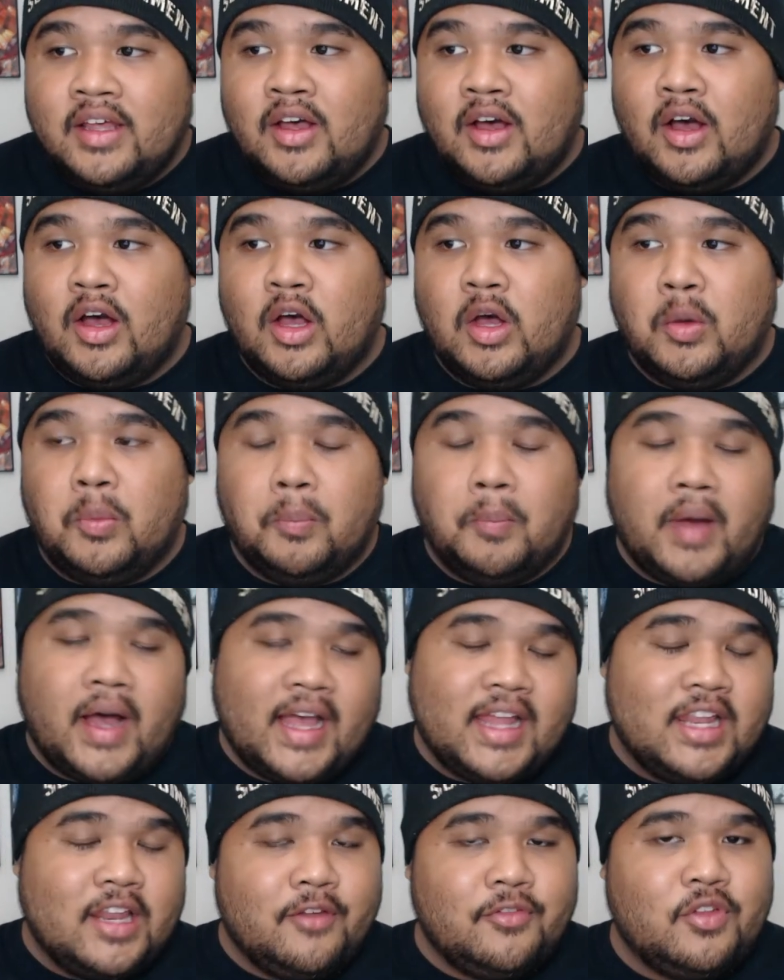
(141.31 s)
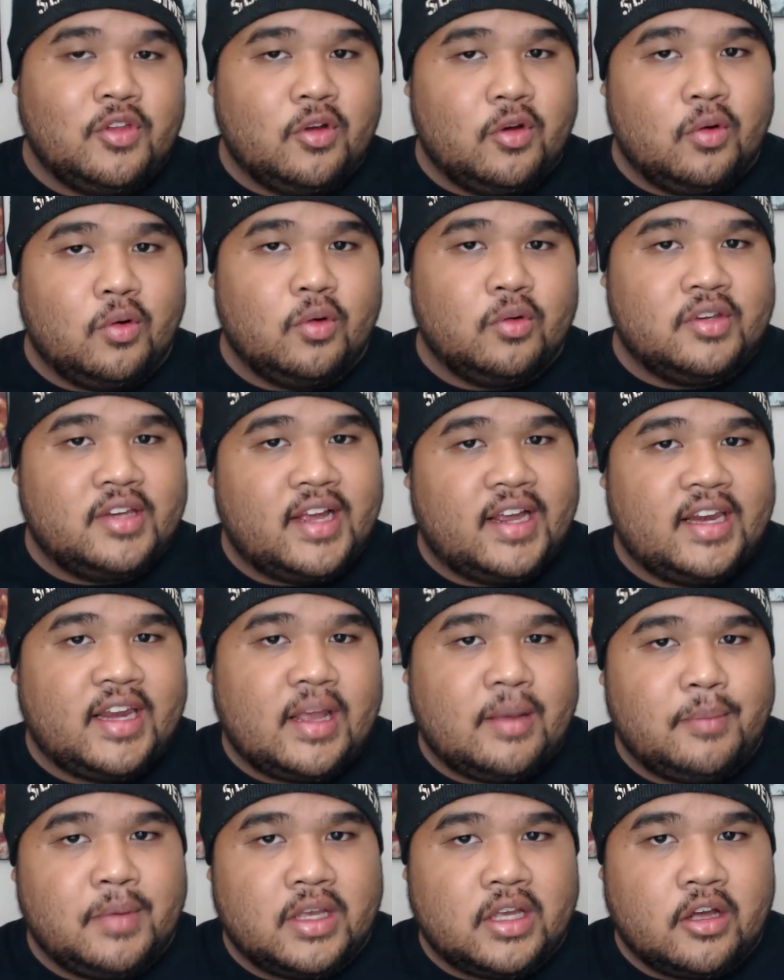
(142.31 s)
I love the whole
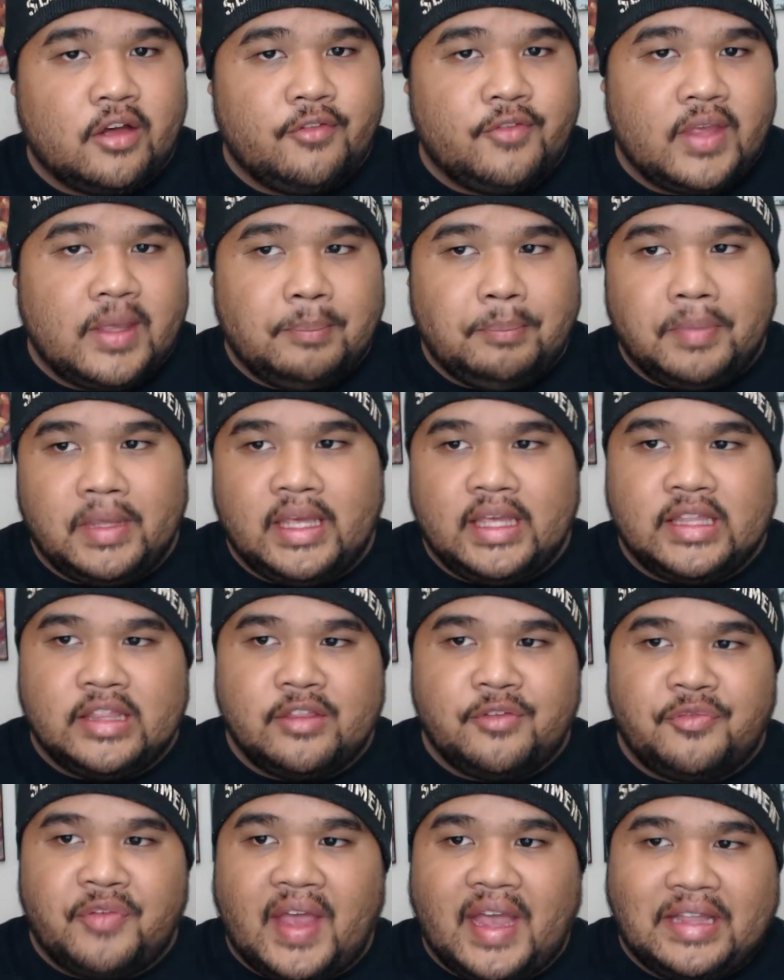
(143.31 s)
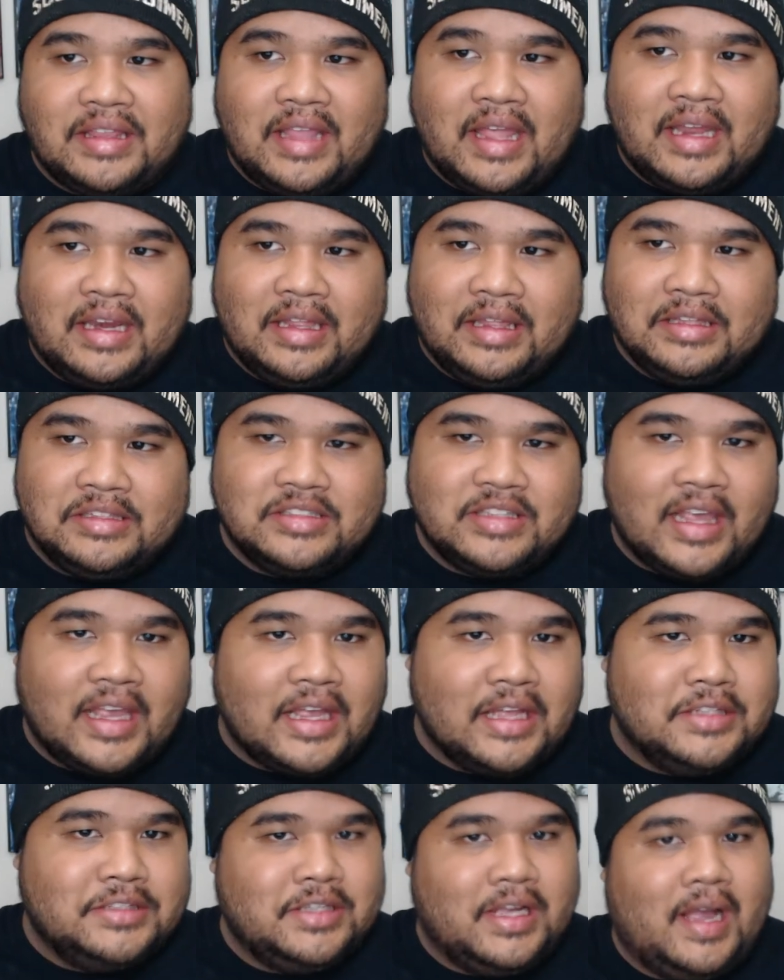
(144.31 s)
dynamic of it being the fact that it's
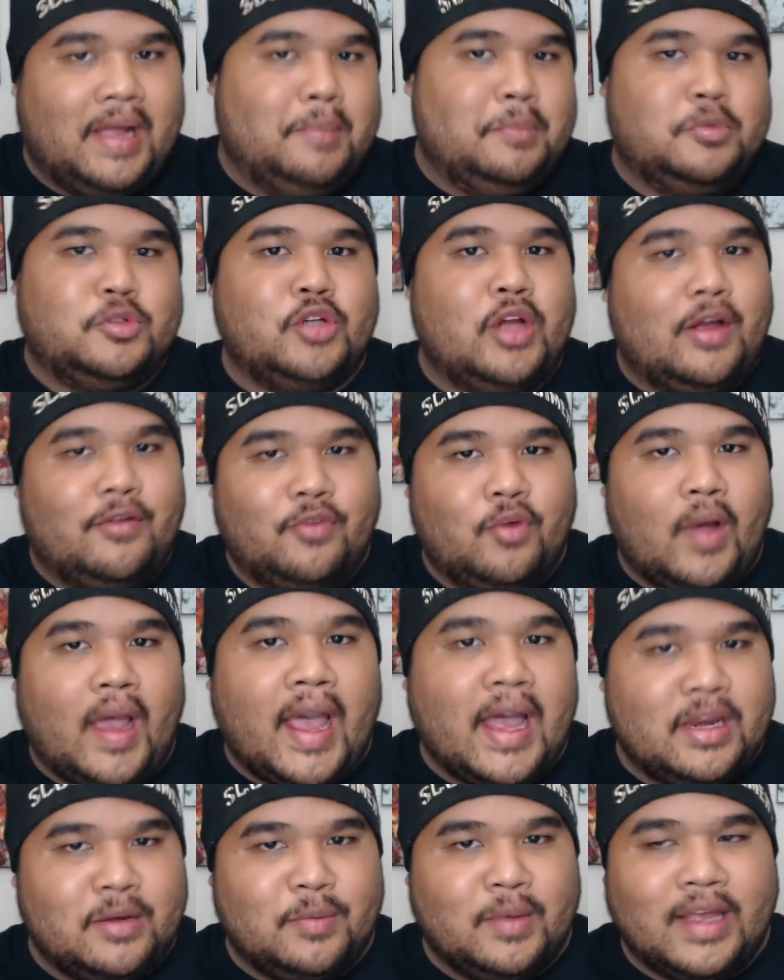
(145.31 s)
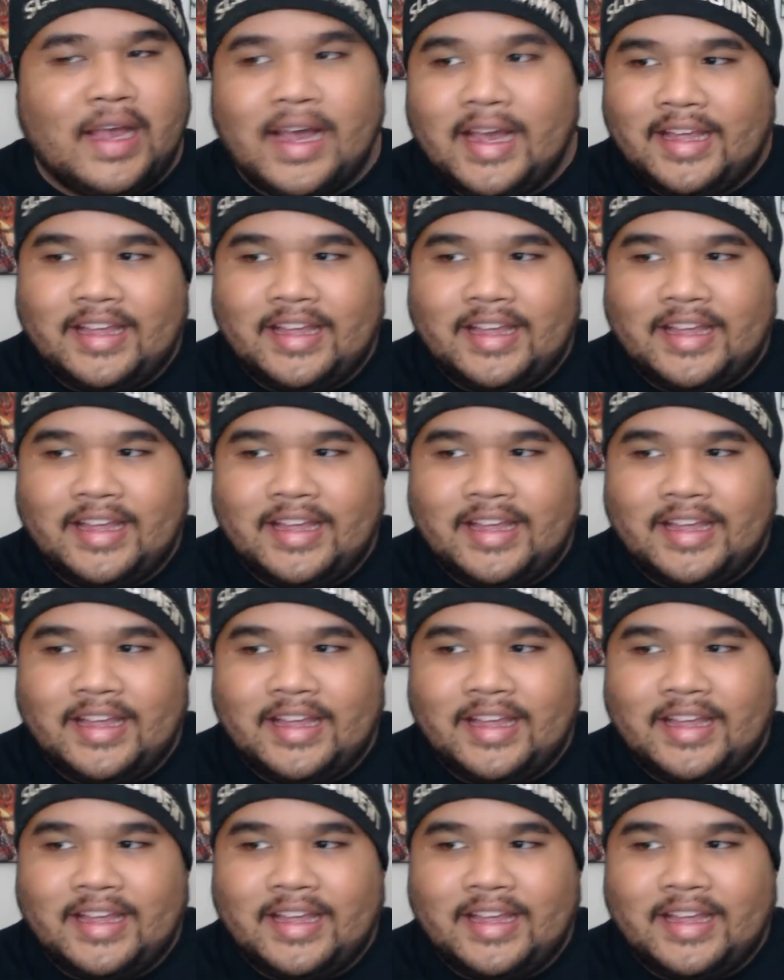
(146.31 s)
like a time travel anime.